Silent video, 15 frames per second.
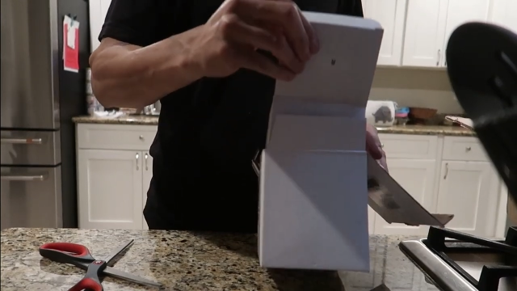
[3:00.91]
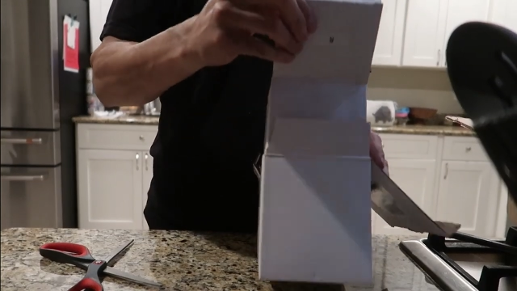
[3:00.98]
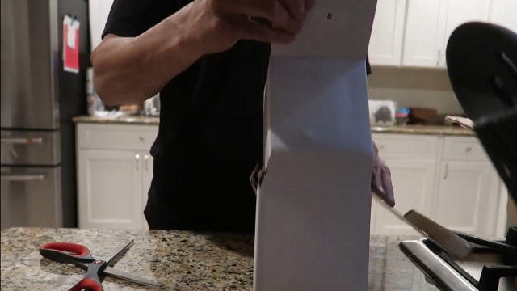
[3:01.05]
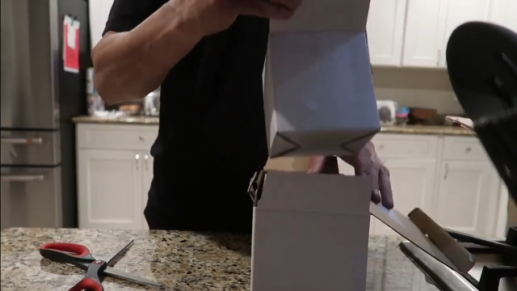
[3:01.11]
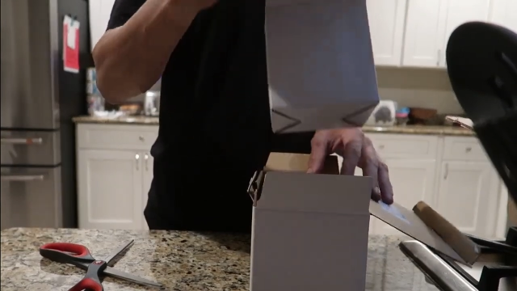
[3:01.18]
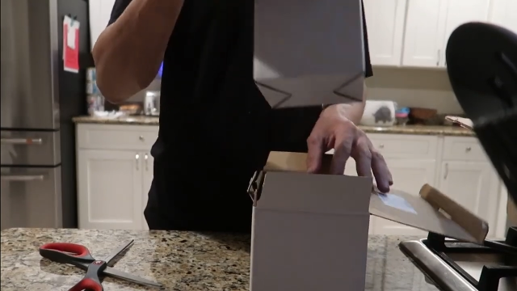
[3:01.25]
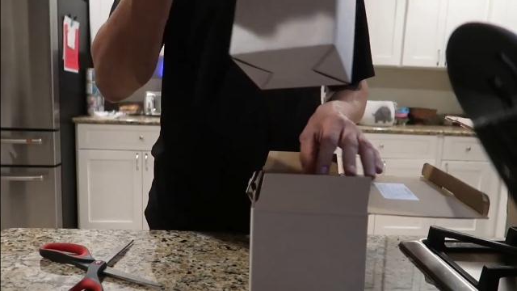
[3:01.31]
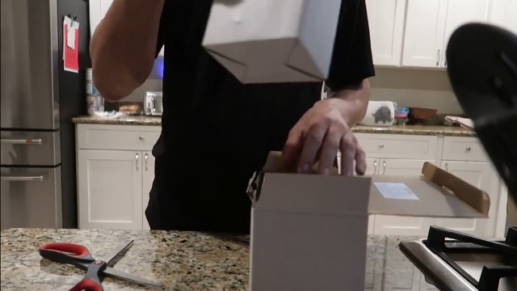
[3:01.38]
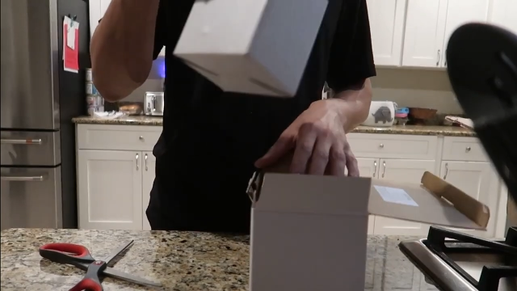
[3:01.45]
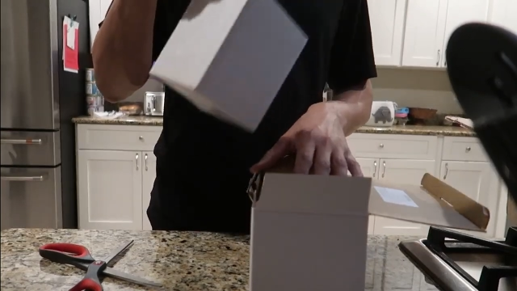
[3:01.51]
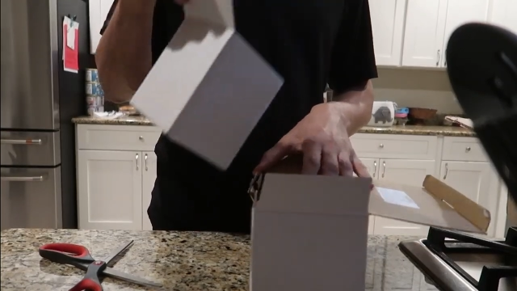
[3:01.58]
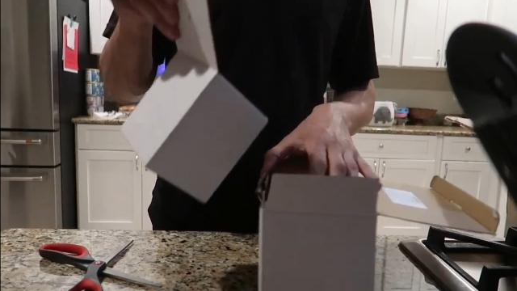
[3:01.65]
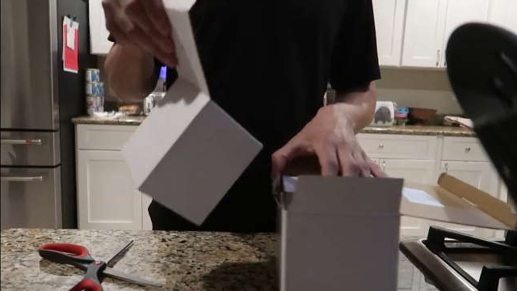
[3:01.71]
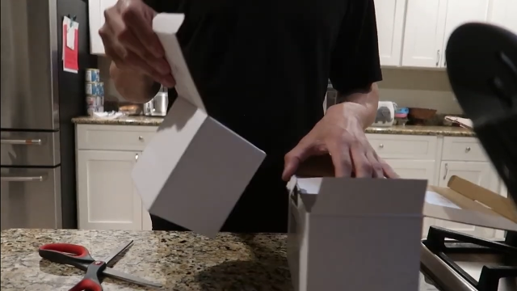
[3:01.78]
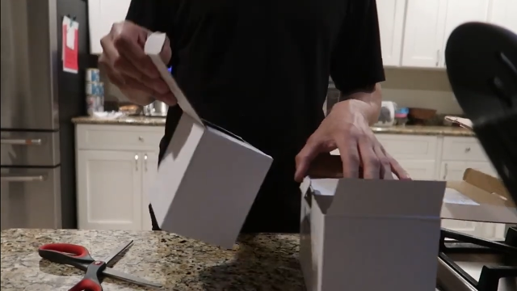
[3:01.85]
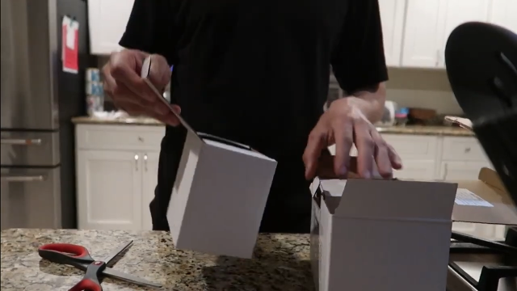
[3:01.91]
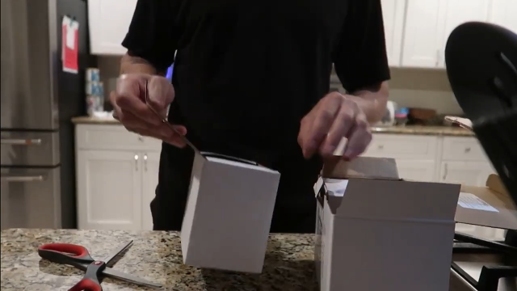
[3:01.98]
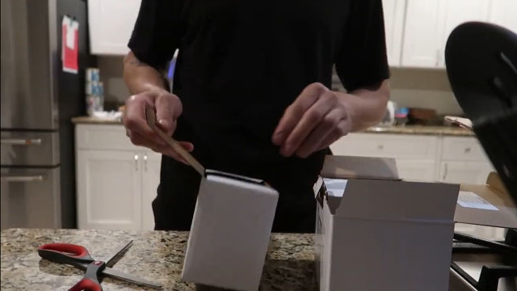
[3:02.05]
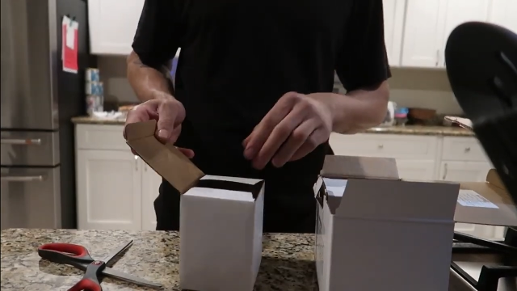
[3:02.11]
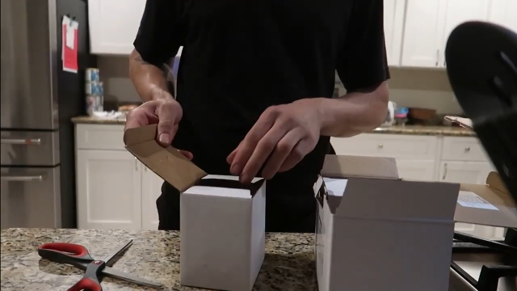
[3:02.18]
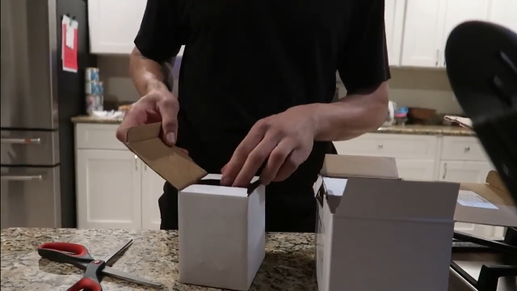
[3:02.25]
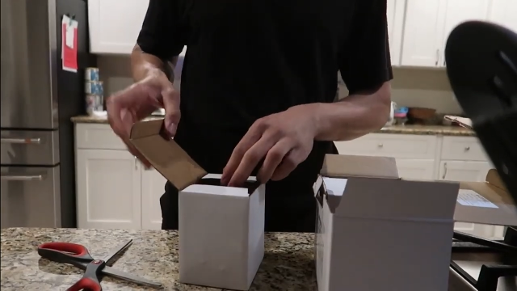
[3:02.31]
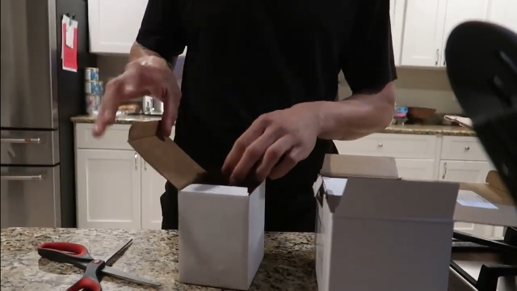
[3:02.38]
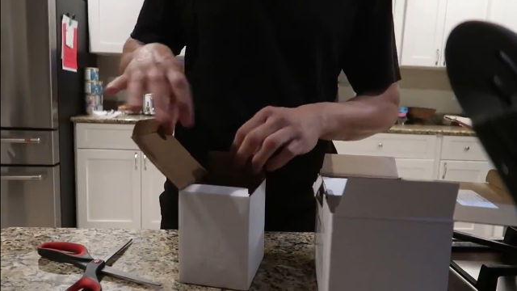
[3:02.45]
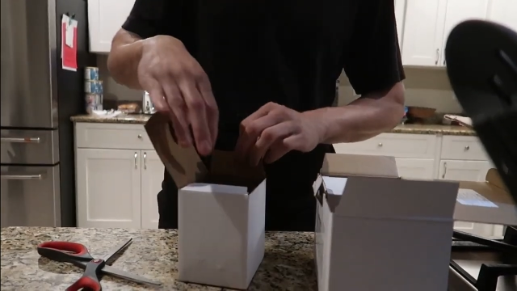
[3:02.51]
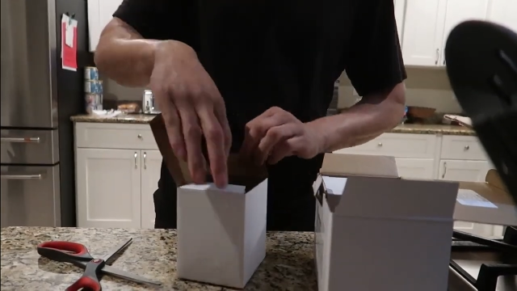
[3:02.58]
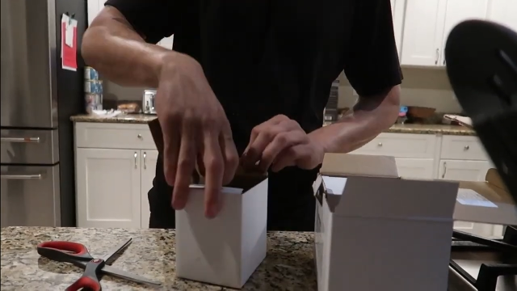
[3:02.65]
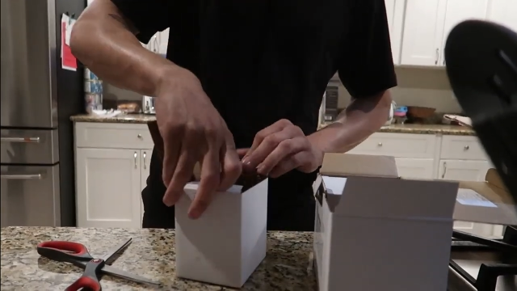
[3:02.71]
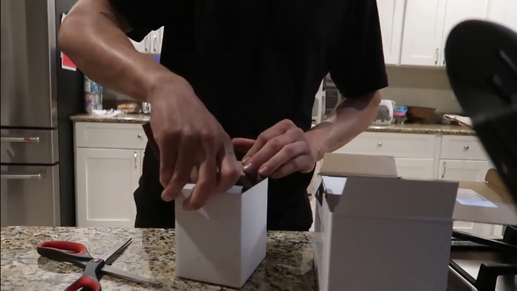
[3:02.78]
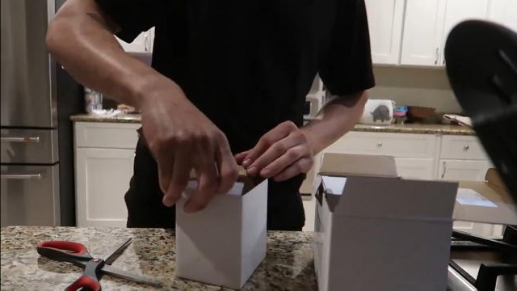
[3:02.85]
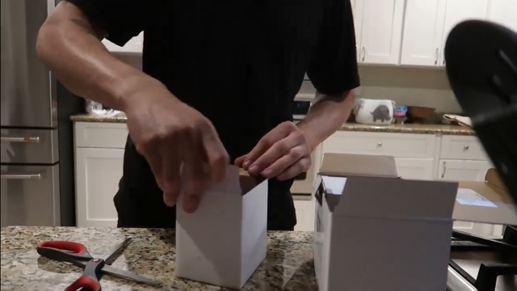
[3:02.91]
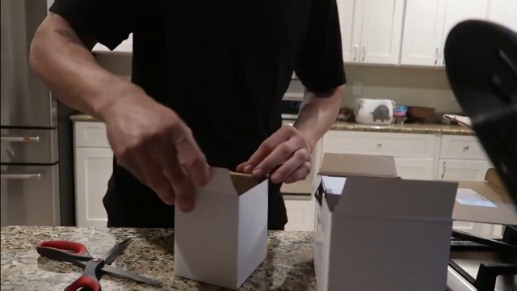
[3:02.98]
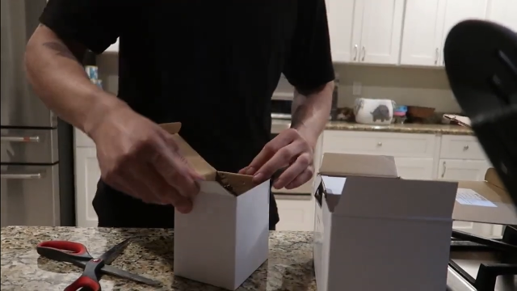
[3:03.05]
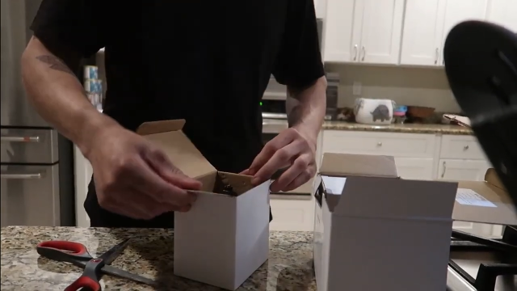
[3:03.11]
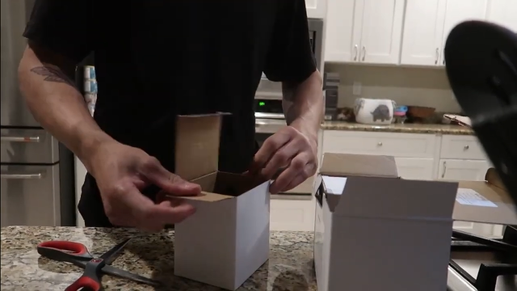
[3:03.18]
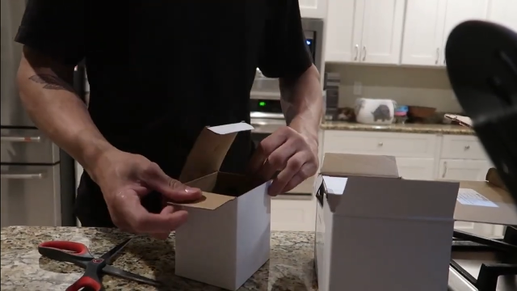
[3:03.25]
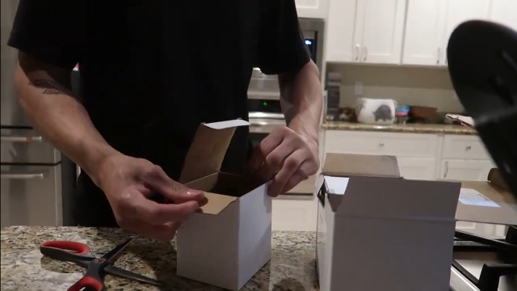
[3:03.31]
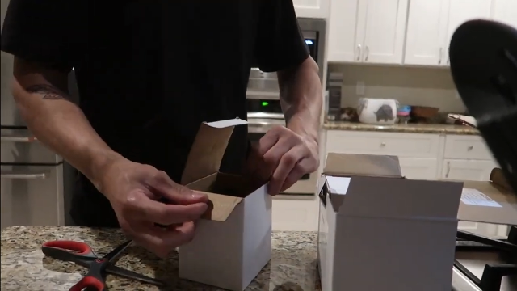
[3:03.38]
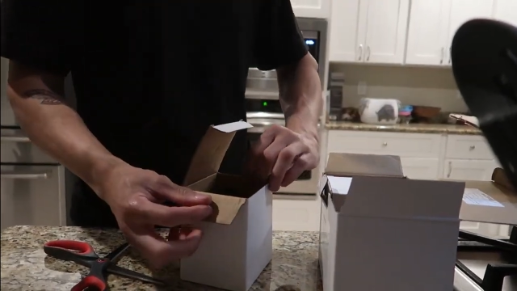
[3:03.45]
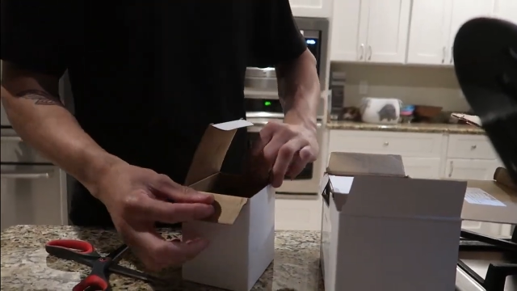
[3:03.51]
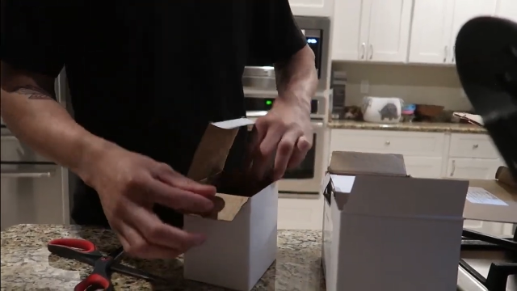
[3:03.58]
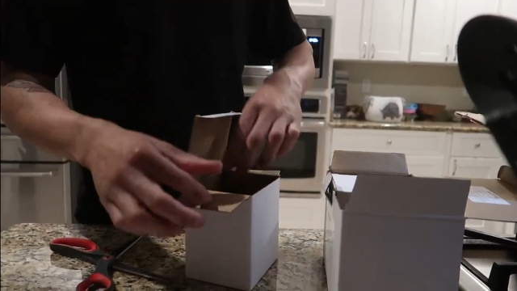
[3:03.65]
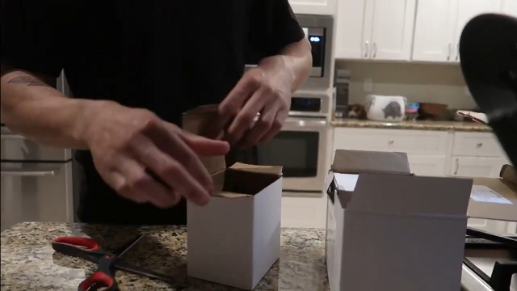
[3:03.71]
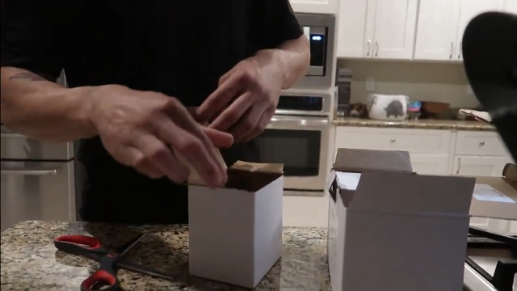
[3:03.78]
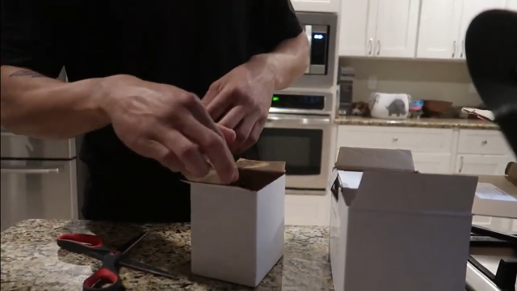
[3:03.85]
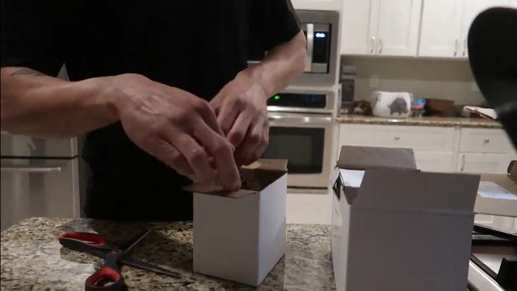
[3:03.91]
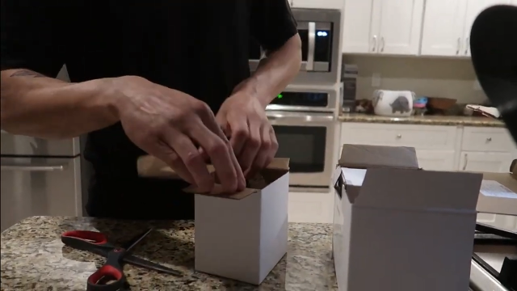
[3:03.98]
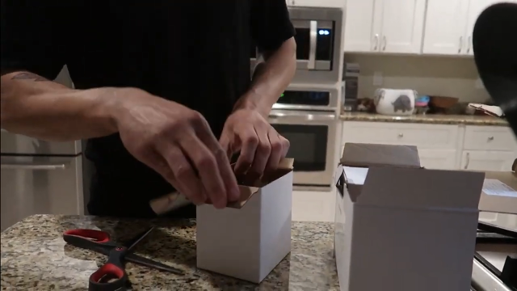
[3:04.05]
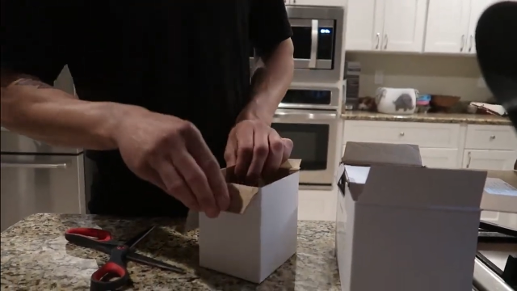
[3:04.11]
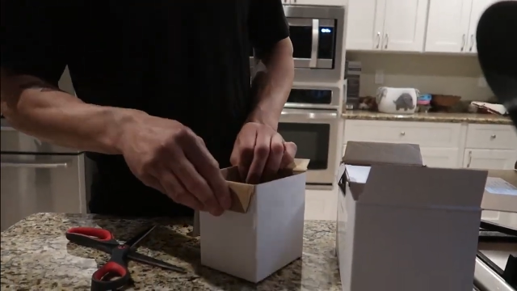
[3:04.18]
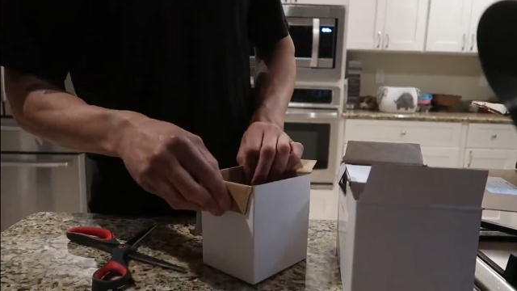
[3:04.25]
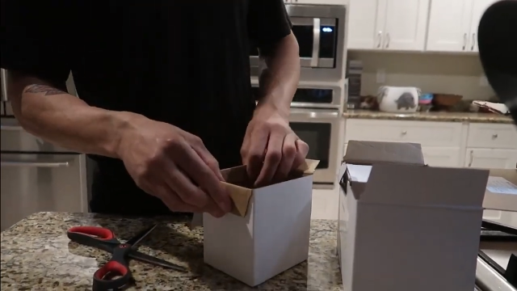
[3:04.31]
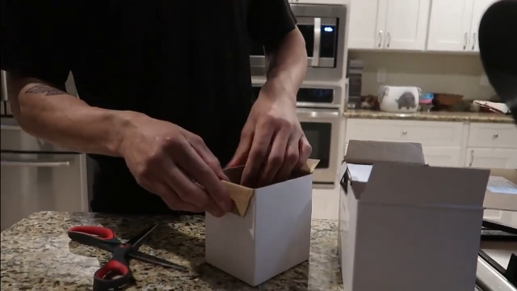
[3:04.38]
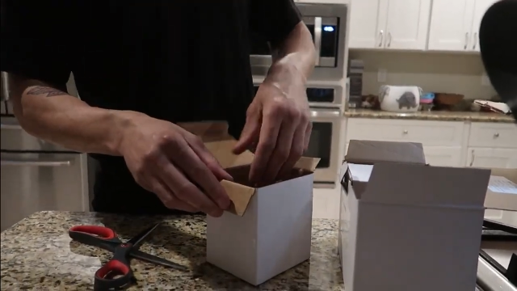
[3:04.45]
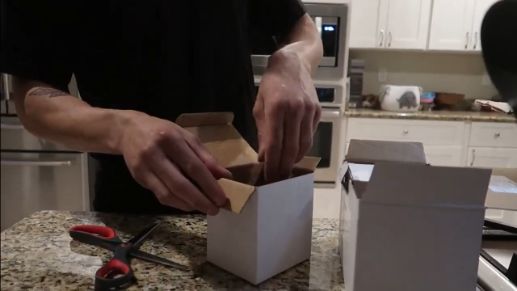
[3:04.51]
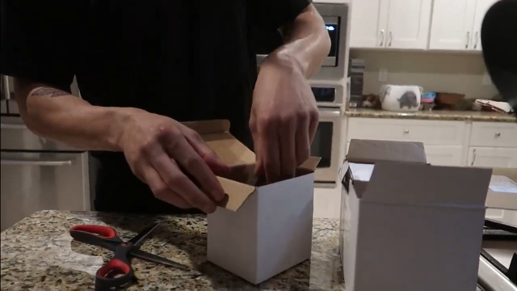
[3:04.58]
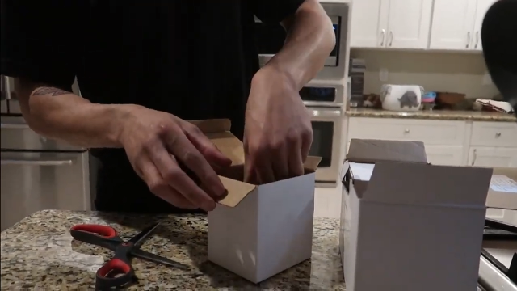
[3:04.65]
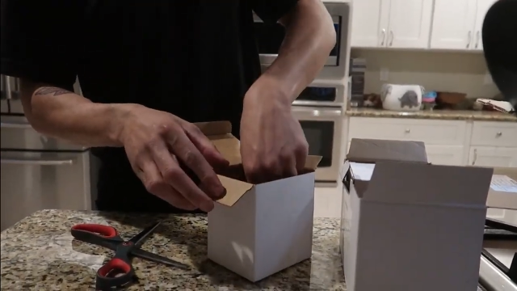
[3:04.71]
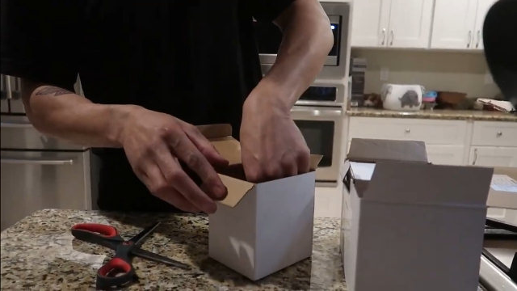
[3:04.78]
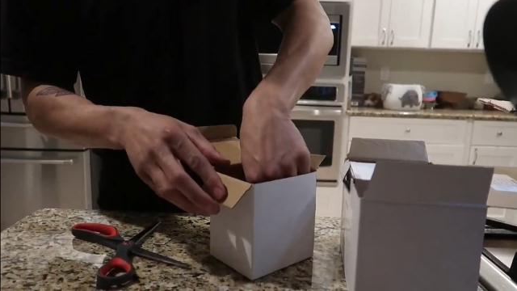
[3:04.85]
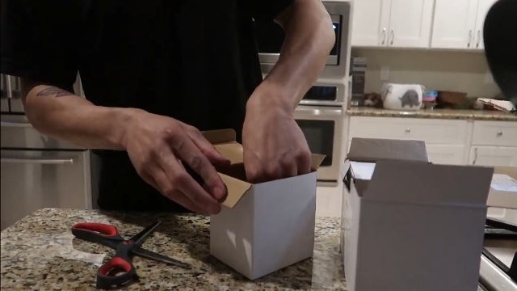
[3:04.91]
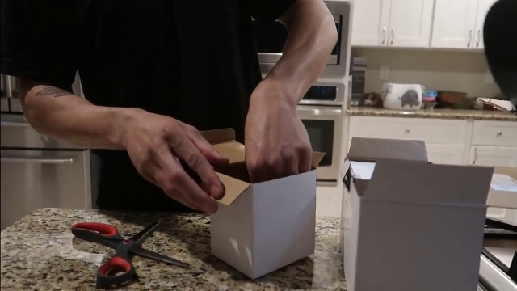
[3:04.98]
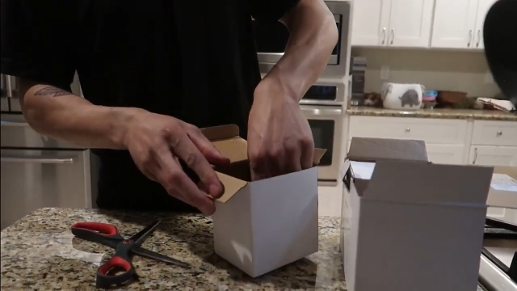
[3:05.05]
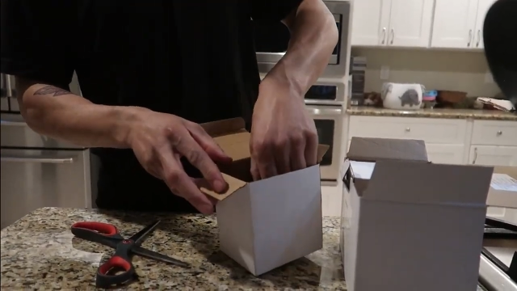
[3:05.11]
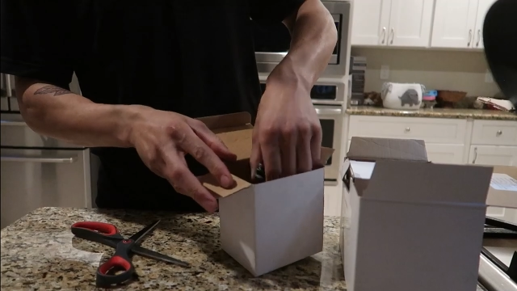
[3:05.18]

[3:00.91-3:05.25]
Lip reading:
(no speaker visible)